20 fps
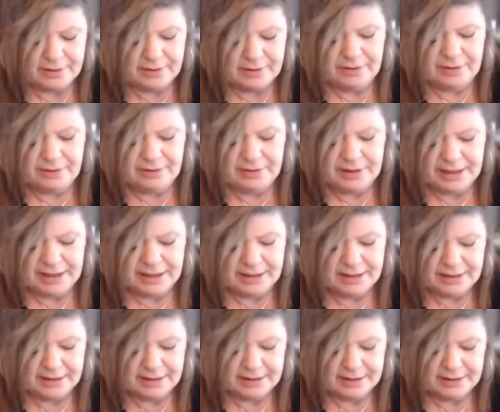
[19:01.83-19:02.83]
Oh, yeah.
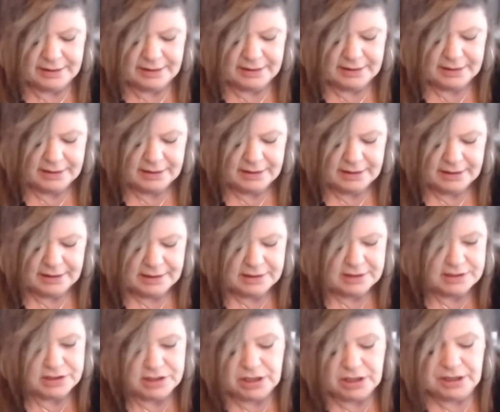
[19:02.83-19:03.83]

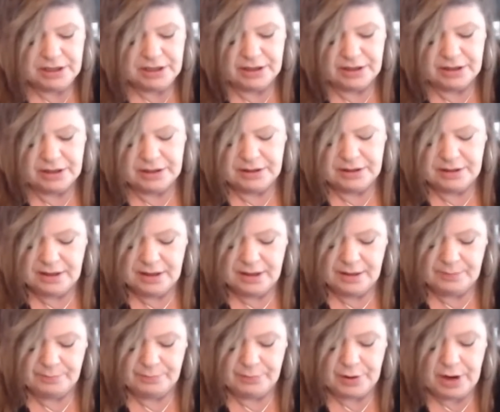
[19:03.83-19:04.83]
Started
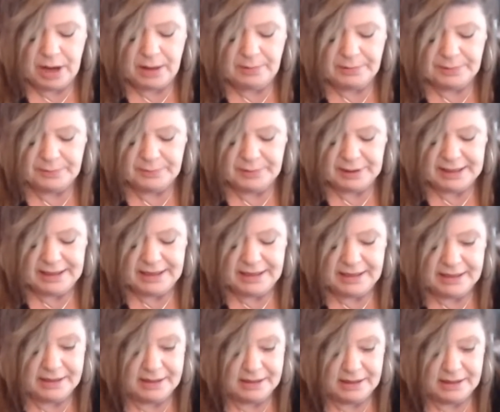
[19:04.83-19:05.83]

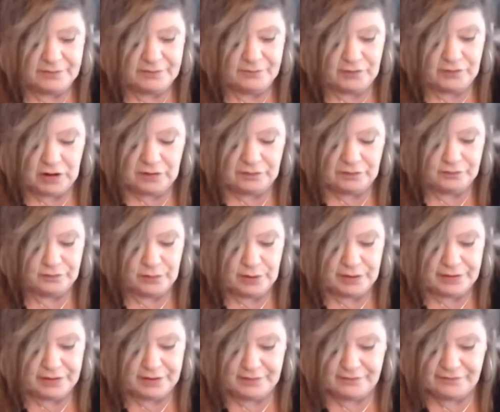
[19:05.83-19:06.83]
probably involved
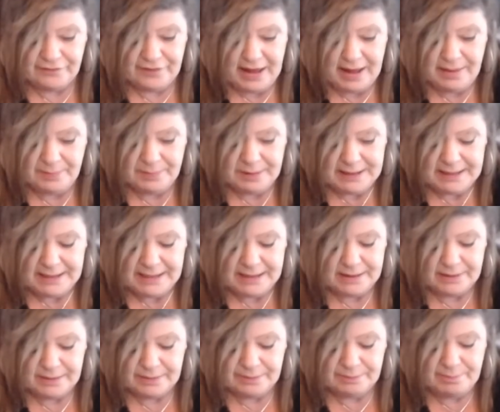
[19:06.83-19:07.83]
with a
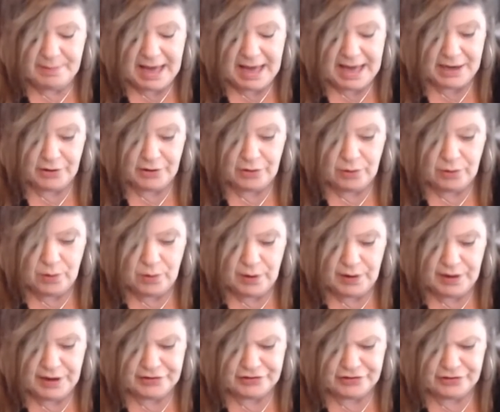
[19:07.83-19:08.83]
family matter
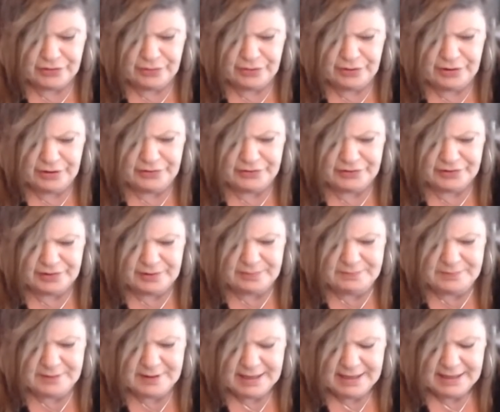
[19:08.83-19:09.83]
or issue. There's
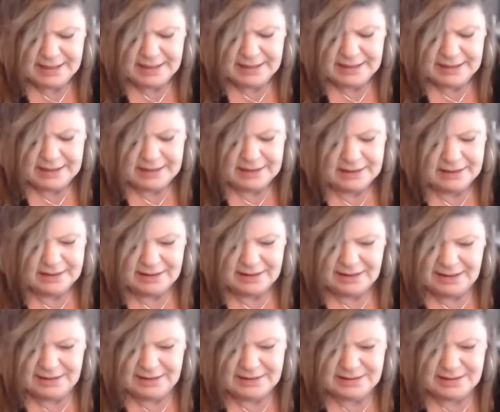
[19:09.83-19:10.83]
some,
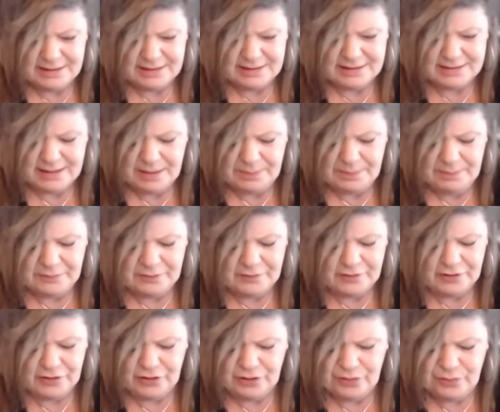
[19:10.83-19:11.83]
it's something
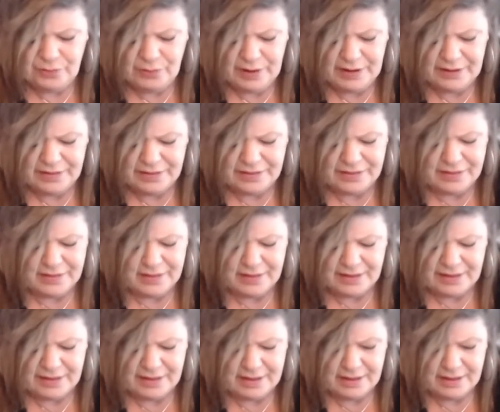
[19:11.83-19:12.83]
to do with
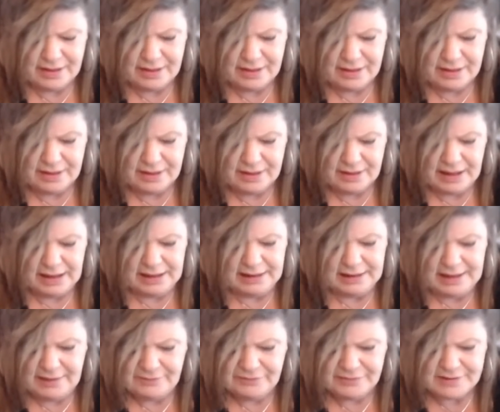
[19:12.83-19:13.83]
a
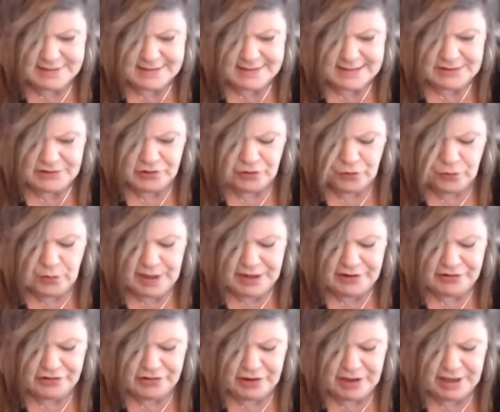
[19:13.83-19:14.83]
love
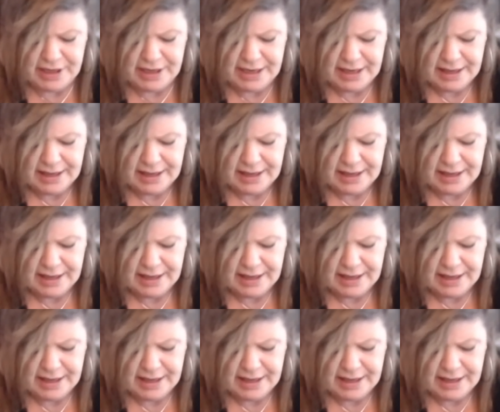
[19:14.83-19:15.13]
situation.